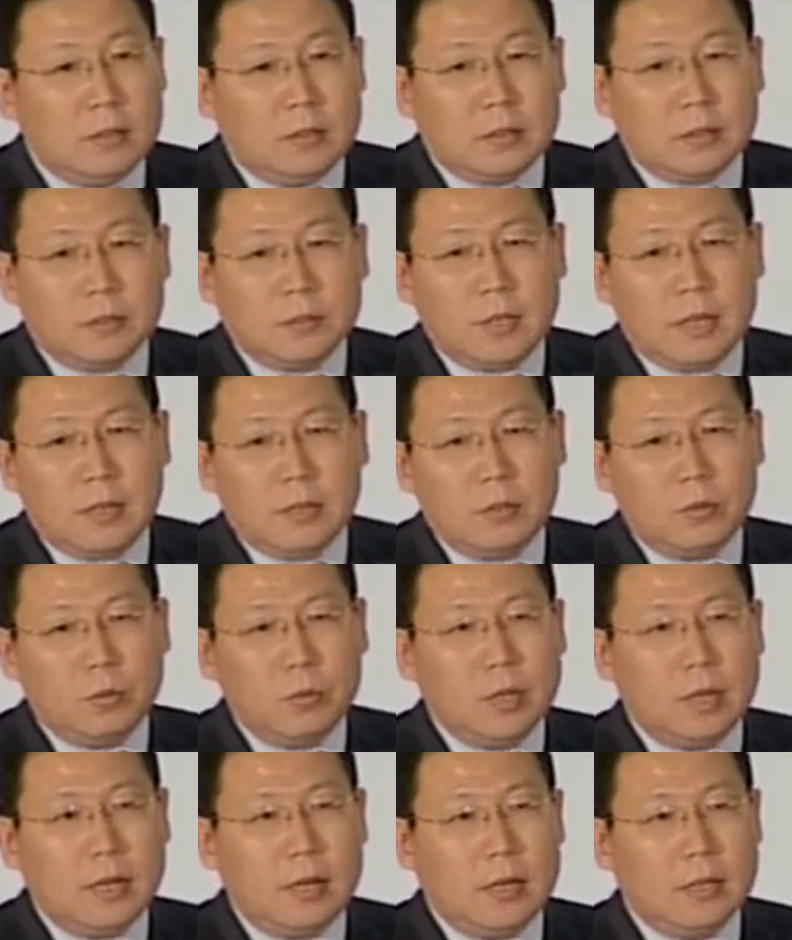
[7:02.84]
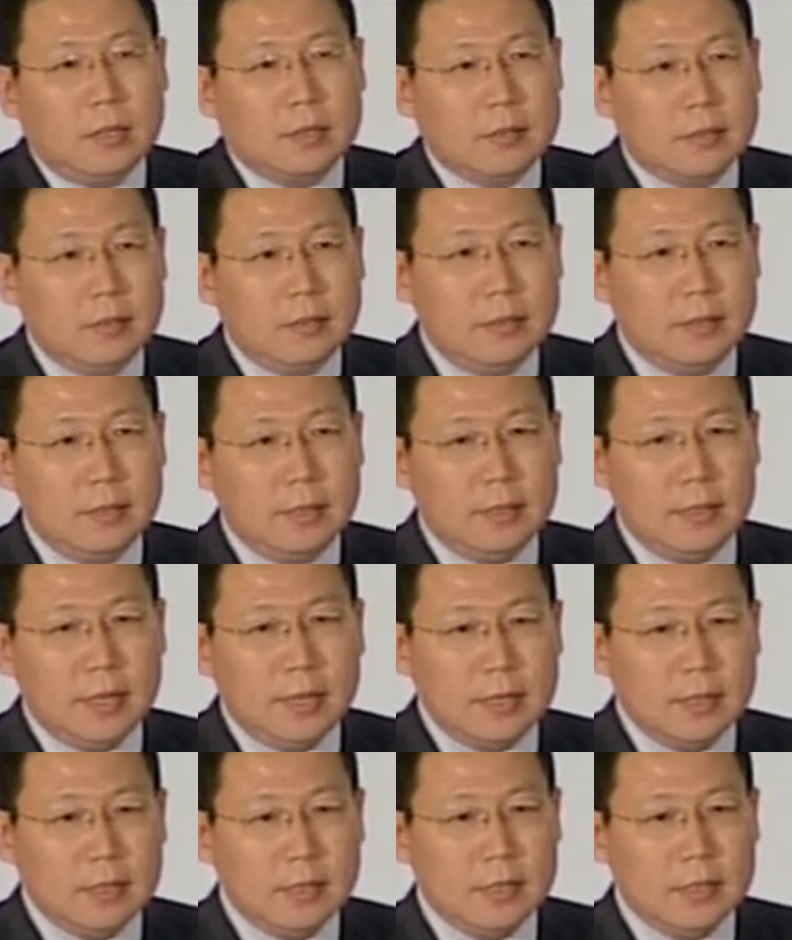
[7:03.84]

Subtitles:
So now we are slowly in